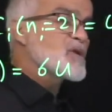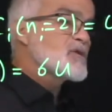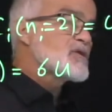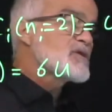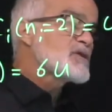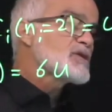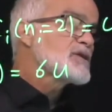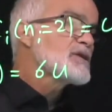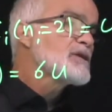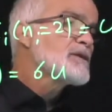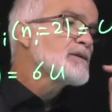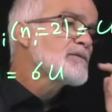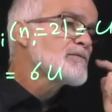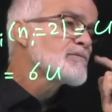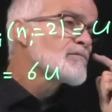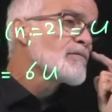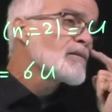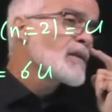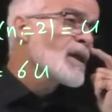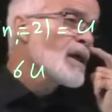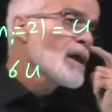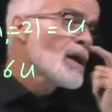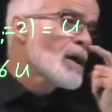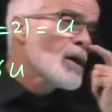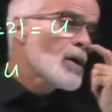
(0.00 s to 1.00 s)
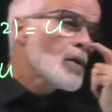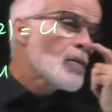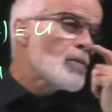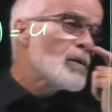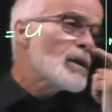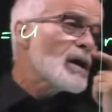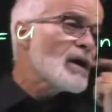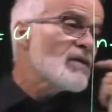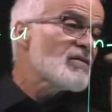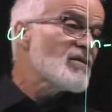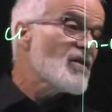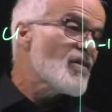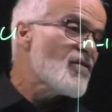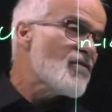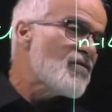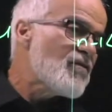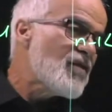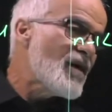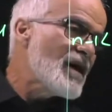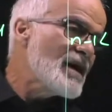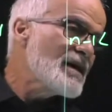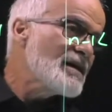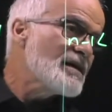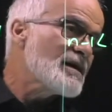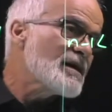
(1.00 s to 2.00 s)
you see, we have a
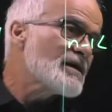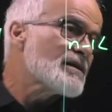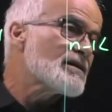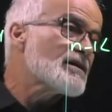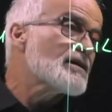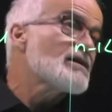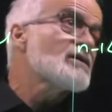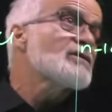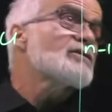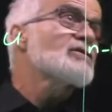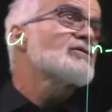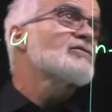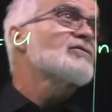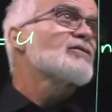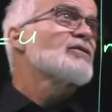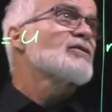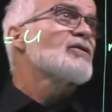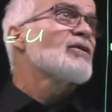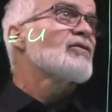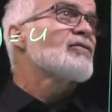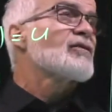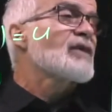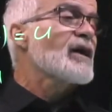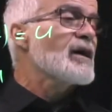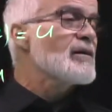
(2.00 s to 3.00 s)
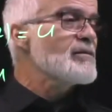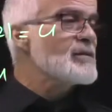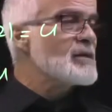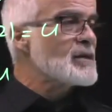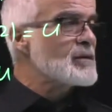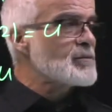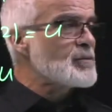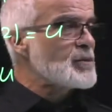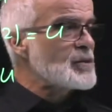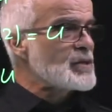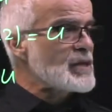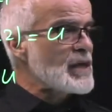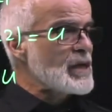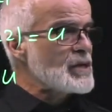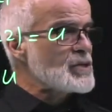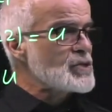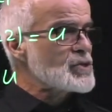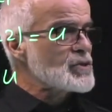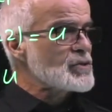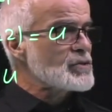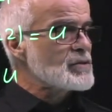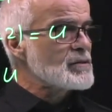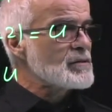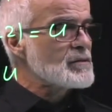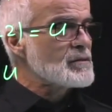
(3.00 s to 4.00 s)
finite interval of chemical
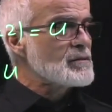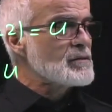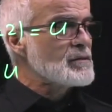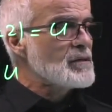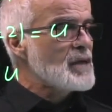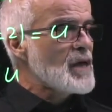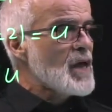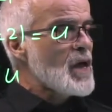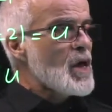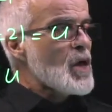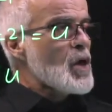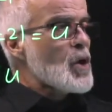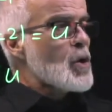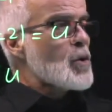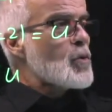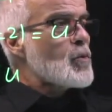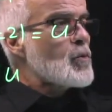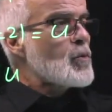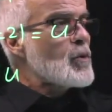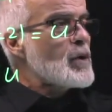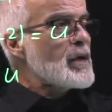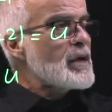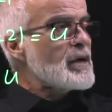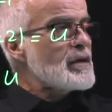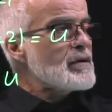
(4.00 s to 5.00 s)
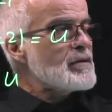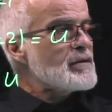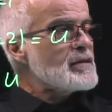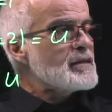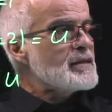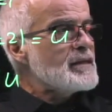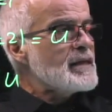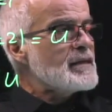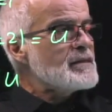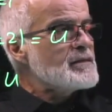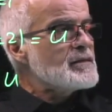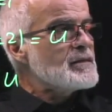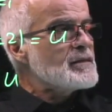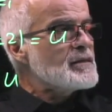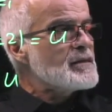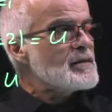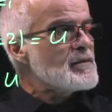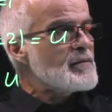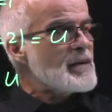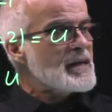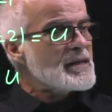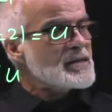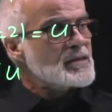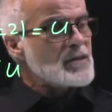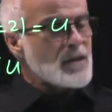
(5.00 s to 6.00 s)
potential where the density
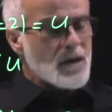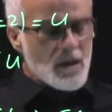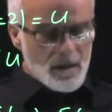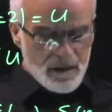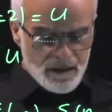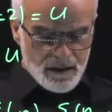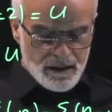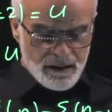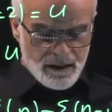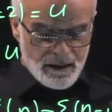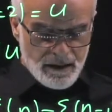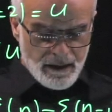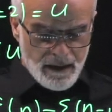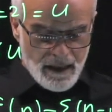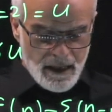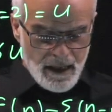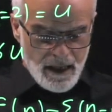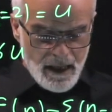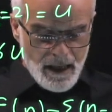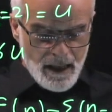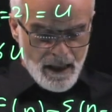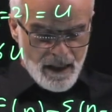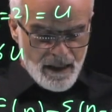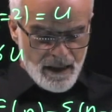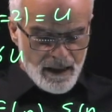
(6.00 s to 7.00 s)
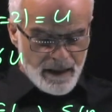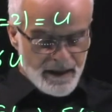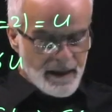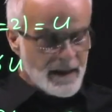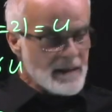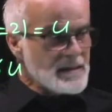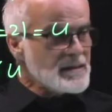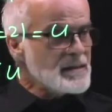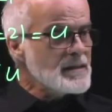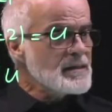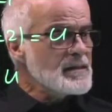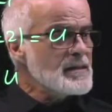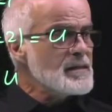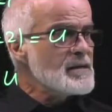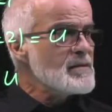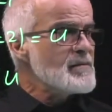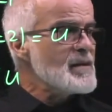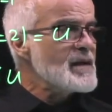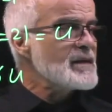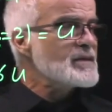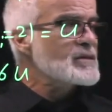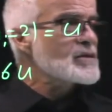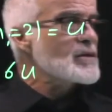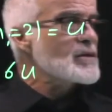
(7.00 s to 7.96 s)
remains constant. The density remains